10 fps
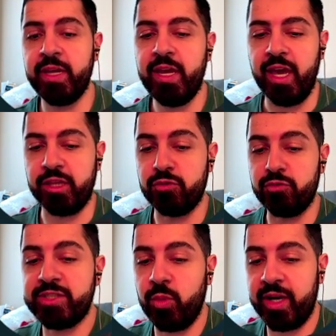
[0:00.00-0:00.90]
And the
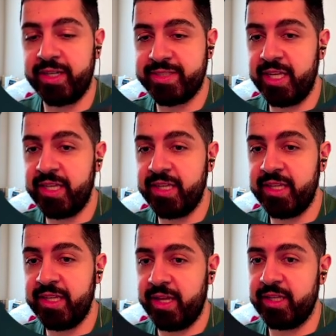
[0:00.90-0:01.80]
reason why I say that
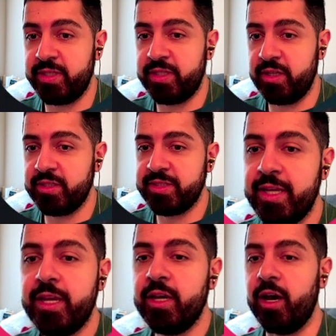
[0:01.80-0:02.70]
is because
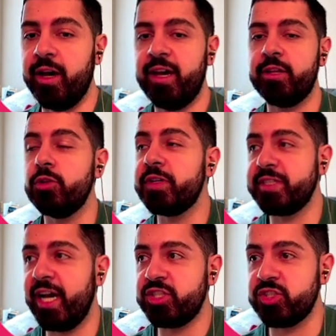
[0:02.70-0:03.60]
Luka
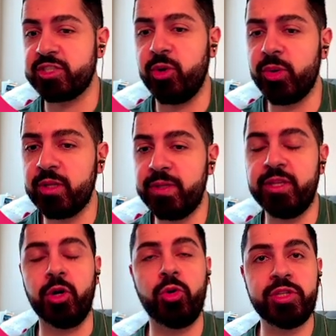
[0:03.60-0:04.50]
Doncic is going to be the
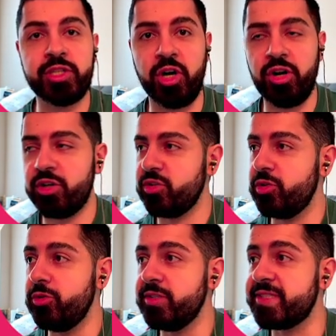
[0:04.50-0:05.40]
only card
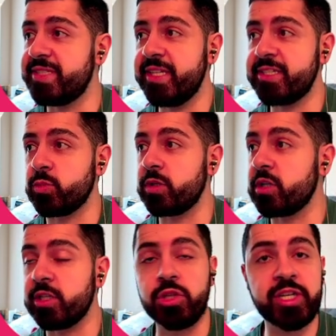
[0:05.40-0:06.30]
whose SIGs we're going to
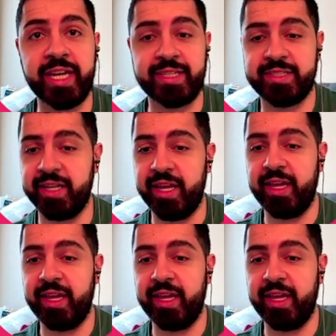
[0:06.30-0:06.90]
look at today.